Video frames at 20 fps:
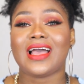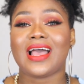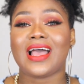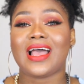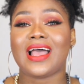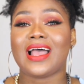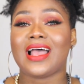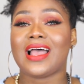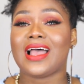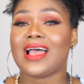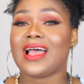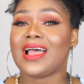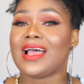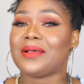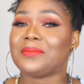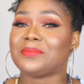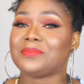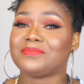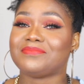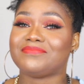
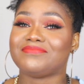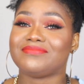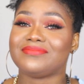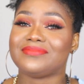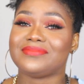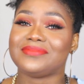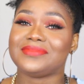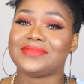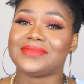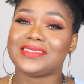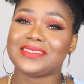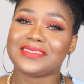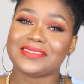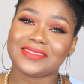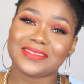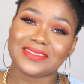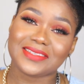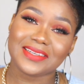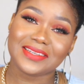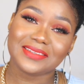Um, this
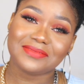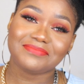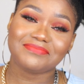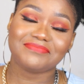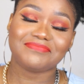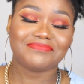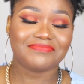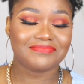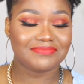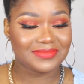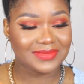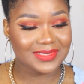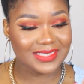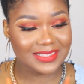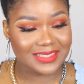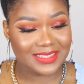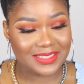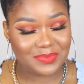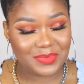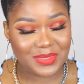is it.
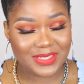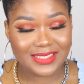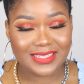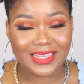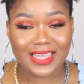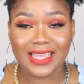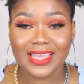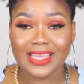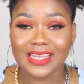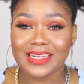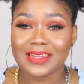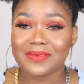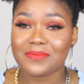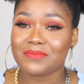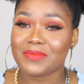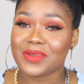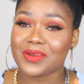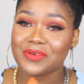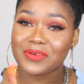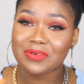This is me saying
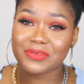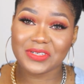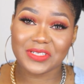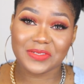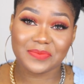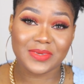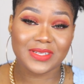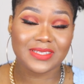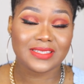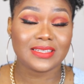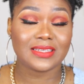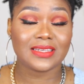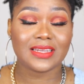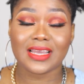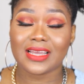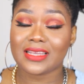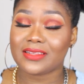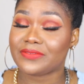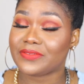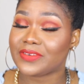Merry Christmas in
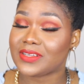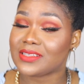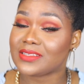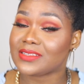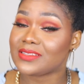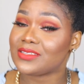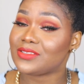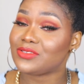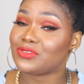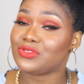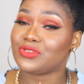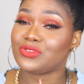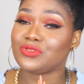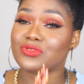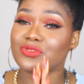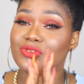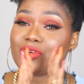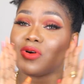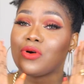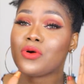advance to
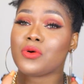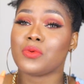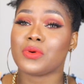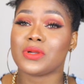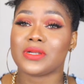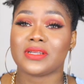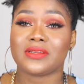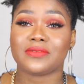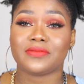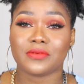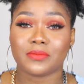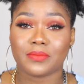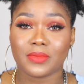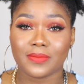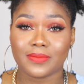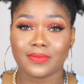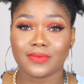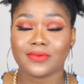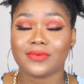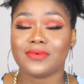you all wonderful
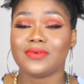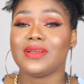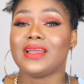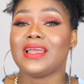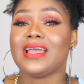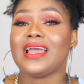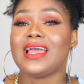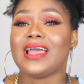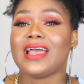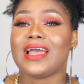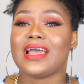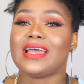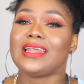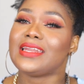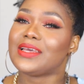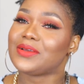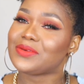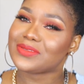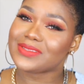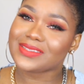people
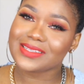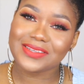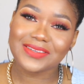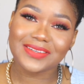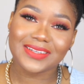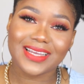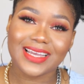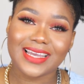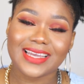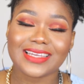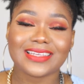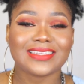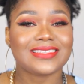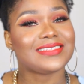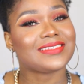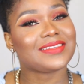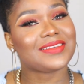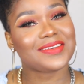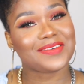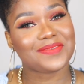and I'll see you
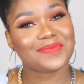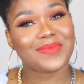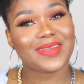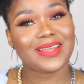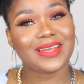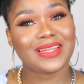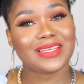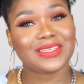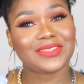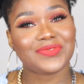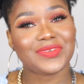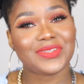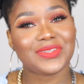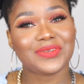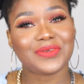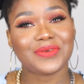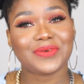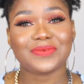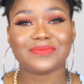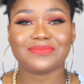guys on my next
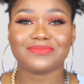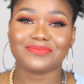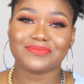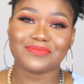video.